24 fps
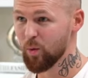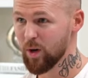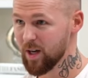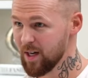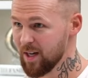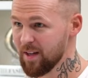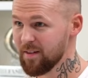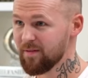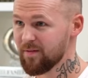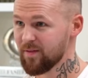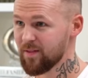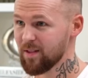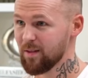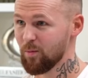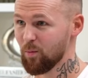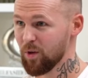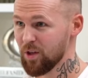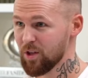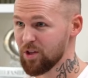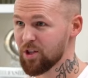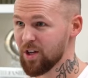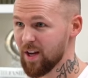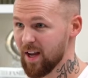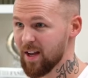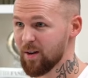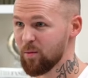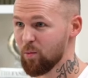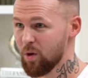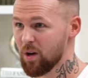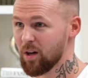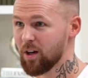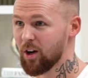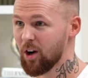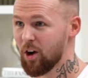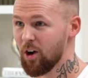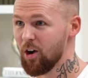we shared
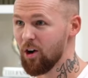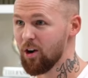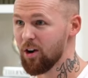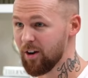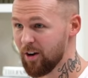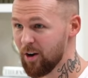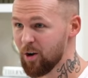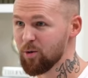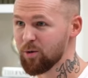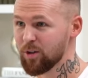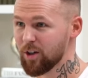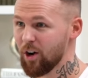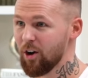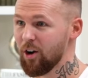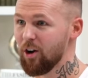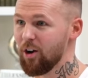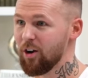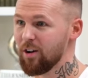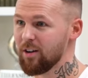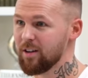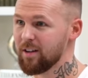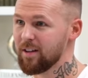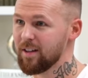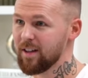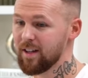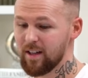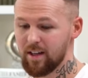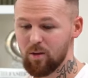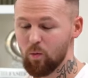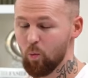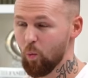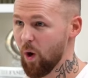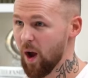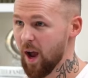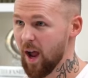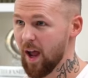one car, an old car,
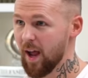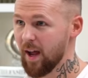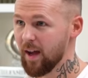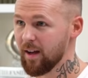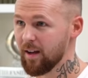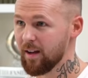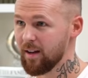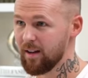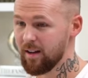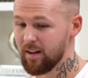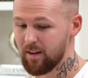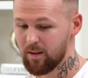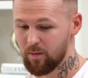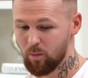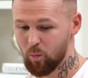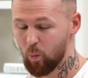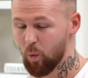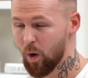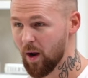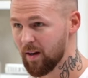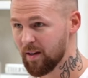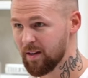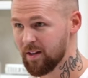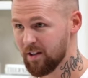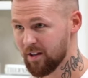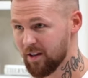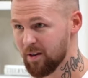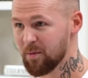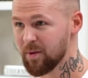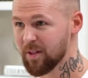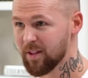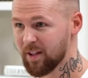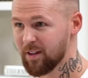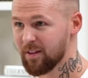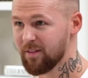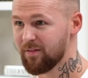where when
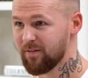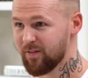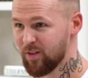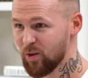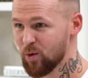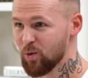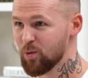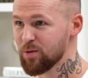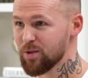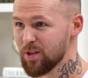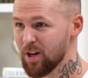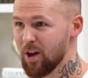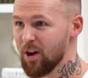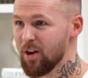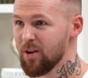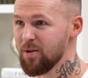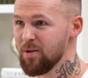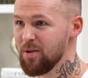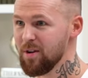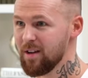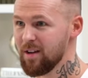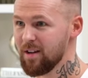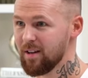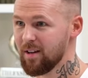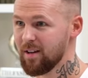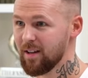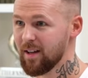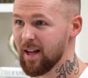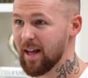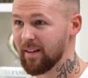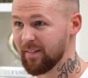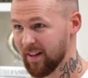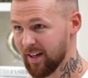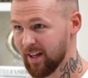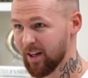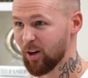the fuel's low, mm-hmm.
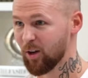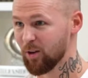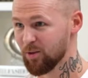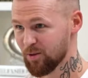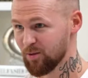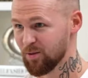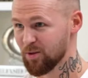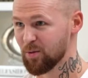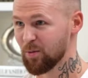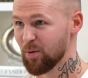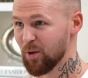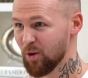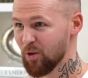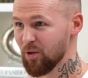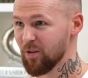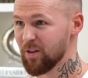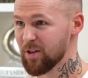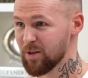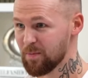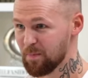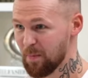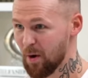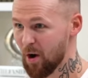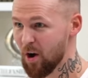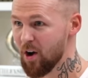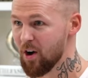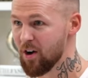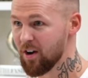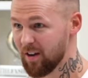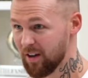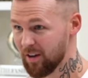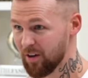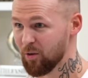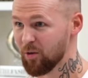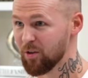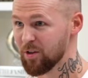and then it goes onto an orange bar
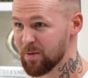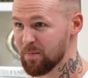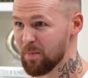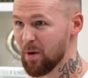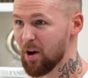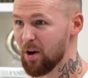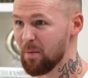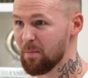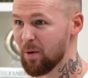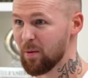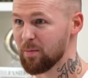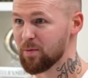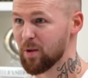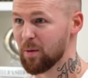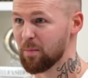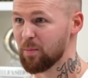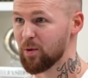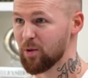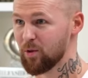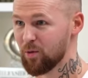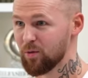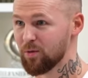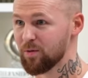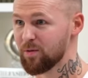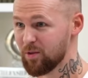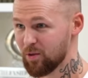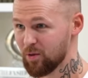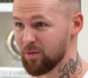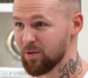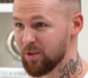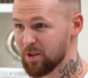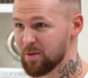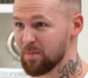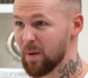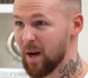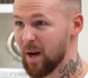pops up on your
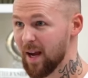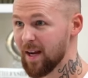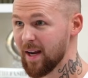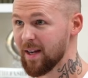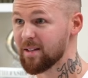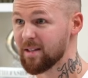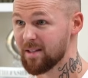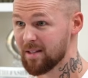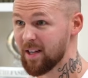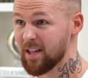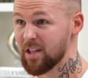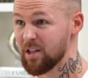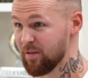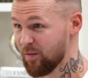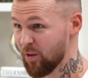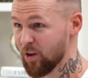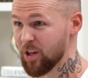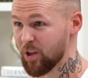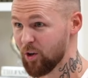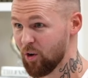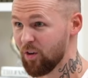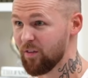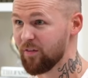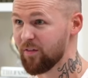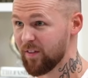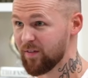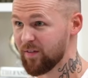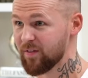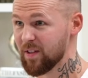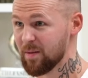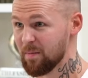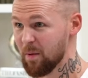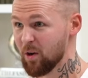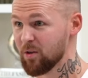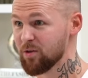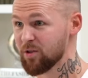display to say you've only got
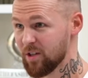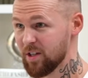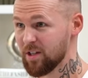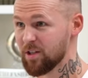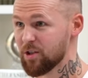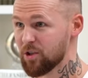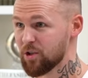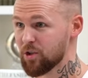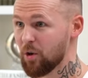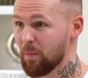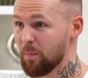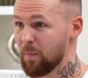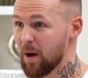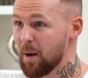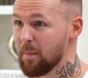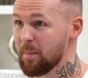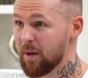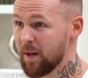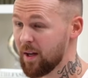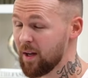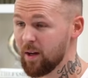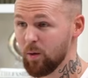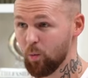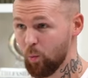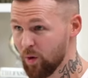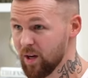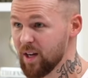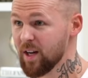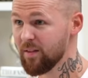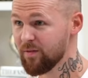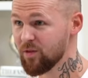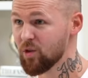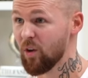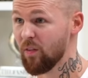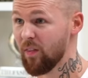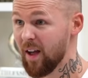50 miles, you need to top up. Right. We
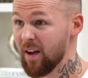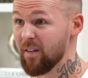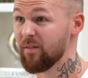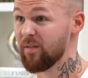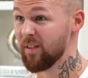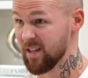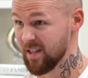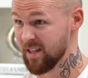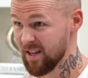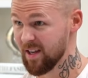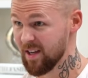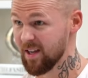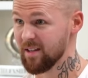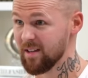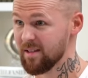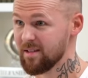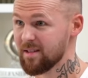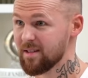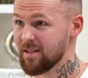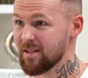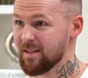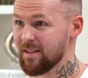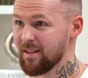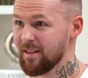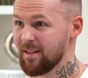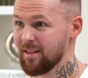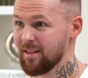lived on that for years,